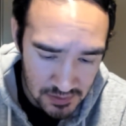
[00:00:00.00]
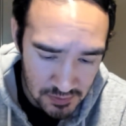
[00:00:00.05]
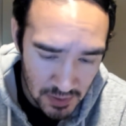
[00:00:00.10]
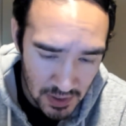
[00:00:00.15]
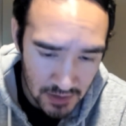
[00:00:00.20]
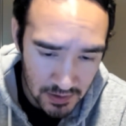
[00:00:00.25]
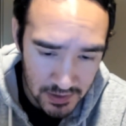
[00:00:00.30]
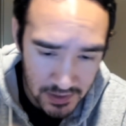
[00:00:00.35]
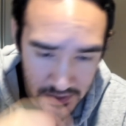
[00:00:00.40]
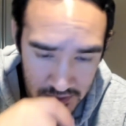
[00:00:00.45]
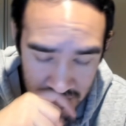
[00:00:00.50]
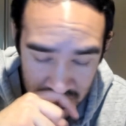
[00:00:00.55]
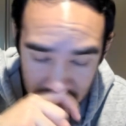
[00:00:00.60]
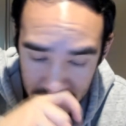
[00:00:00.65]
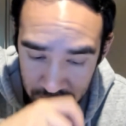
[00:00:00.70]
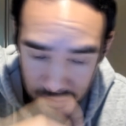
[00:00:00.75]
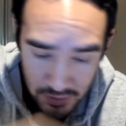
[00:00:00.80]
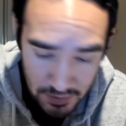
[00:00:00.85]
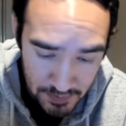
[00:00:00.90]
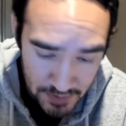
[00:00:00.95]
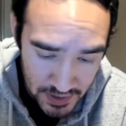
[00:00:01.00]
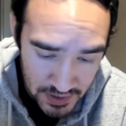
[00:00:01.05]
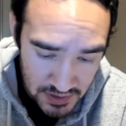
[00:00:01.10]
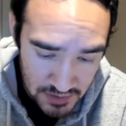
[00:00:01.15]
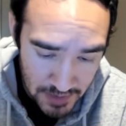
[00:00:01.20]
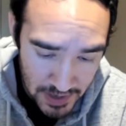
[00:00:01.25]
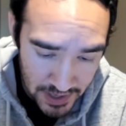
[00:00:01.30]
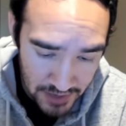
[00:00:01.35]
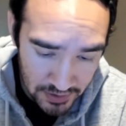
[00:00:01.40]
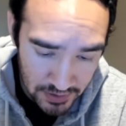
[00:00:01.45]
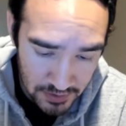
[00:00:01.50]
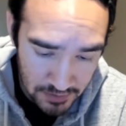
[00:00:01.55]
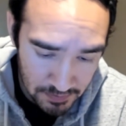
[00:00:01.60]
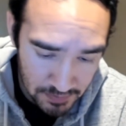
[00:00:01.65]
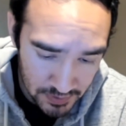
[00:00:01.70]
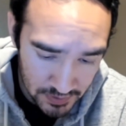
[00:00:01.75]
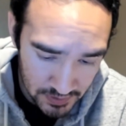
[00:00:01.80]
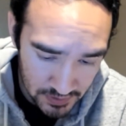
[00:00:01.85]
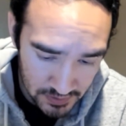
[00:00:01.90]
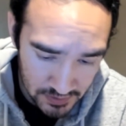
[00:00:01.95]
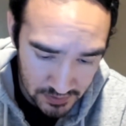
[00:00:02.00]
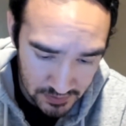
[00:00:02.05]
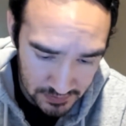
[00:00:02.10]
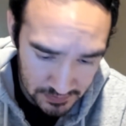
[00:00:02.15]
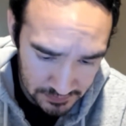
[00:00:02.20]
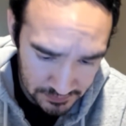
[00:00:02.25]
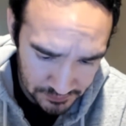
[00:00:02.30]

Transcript: It's probably going to drive through the pins better, but